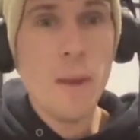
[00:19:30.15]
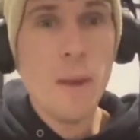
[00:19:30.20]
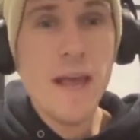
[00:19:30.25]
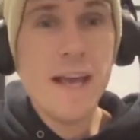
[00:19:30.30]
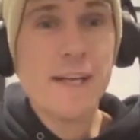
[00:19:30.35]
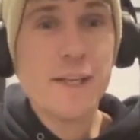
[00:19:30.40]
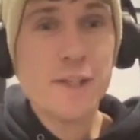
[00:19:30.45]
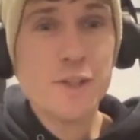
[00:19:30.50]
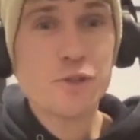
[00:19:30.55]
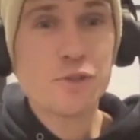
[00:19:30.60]

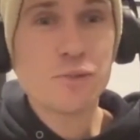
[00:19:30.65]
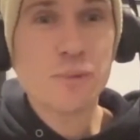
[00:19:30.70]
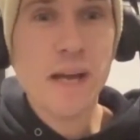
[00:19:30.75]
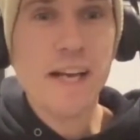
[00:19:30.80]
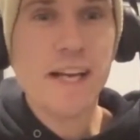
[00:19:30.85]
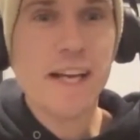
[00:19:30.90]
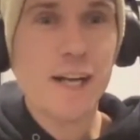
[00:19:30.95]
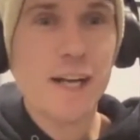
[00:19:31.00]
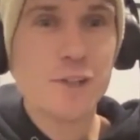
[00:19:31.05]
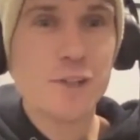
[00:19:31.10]
make a
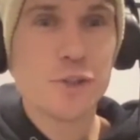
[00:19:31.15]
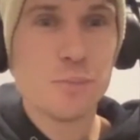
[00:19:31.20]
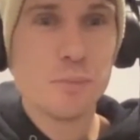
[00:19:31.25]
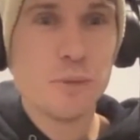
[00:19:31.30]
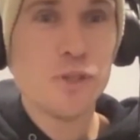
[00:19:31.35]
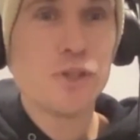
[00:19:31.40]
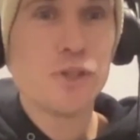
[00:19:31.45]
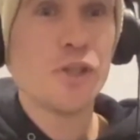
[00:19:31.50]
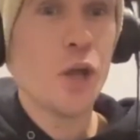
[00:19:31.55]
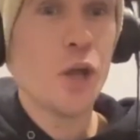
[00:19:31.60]
direct
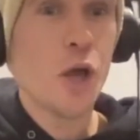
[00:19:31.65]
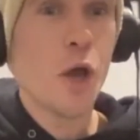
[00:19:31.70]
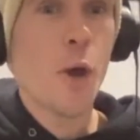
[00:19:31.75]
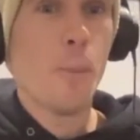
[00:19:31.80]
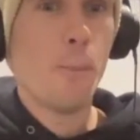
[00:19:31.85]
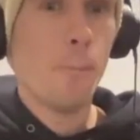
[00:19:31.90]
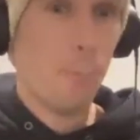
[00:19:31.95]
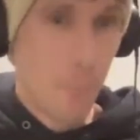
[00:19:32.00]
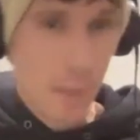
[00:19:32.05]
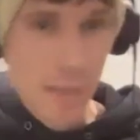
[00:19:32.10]
contribution
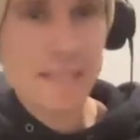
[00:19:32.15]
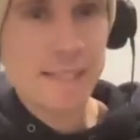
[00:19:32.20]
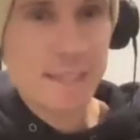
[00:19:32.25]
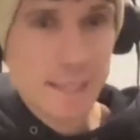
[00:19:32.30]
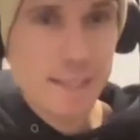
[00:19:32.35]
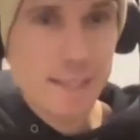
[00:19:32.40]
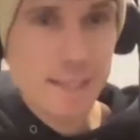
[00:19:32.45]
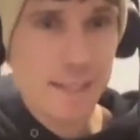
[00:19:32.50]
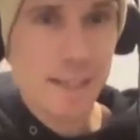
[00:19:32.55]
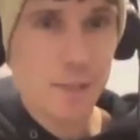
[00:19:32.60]

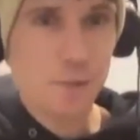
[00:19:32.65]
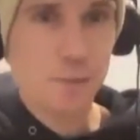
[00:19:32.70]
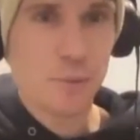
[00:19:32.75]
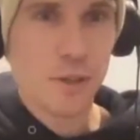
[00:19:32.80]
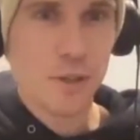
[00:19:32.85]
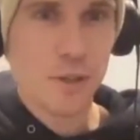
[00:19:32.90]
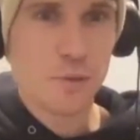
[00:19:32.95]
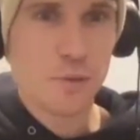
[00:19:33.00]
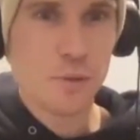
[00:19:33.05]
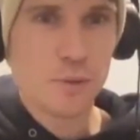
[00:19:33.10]
basically to
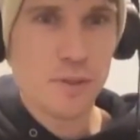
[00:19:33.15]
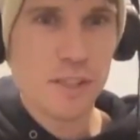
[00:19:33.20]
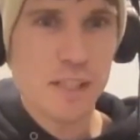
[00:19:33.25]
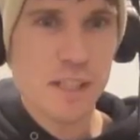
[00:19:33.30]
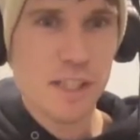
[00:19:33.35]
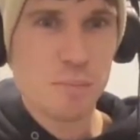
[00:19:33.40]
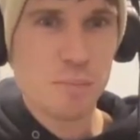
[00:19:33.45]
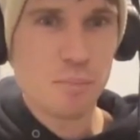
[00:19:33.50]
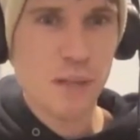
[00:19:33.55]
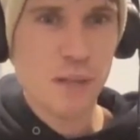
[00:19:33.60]
recruit
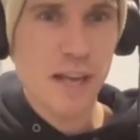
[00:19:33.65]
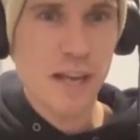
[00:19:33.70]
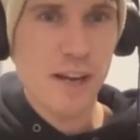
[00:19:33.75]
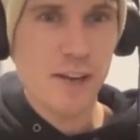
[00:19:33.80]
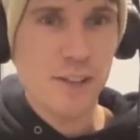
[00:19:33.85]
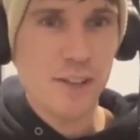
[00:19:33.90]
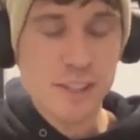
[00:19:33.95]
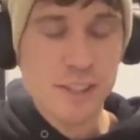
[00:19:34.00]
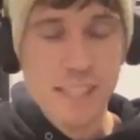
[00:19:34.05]
these players.